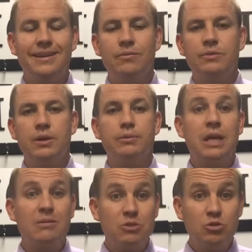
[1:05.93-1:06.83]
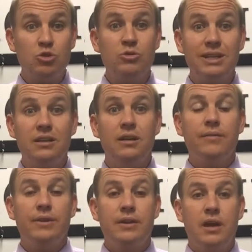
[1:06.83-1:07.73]
Now, sometimes you do need
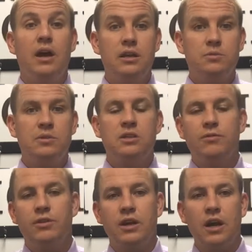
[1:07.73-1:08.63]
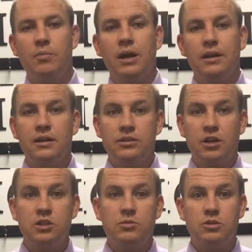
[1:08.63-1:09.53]
uh, specific chiropractic
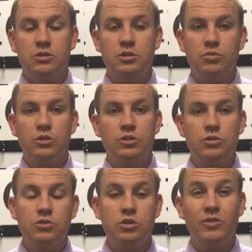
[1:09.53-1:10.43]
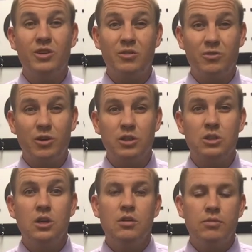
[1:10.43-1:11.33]
adjustments to reduce nerve interference,